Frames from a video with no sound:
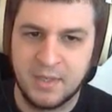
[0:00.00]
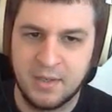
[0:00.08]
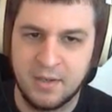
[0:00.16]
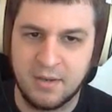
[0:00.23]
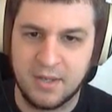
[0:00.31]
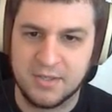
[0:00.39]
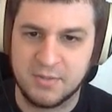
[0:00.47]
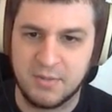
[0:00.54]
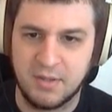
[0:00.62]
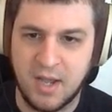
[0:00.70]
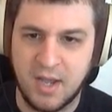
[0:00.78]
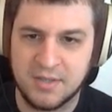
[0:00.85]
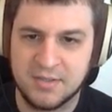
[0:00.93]
Okay, so we
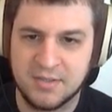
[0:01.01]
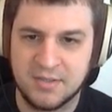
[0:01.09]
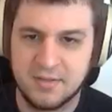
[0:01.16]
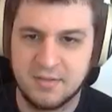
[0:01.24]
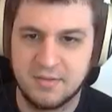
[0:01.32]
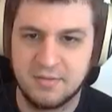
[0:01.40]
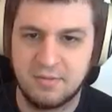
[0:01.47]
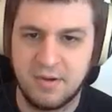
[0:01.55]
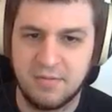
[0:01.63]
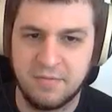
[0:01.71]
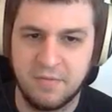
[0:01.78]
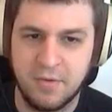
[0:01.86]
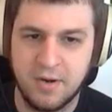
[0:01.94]
lost
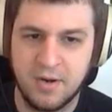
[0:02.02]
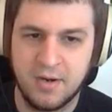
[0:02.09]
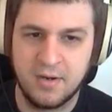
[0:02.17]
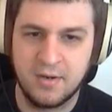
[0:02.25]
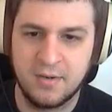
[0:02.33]
red 4.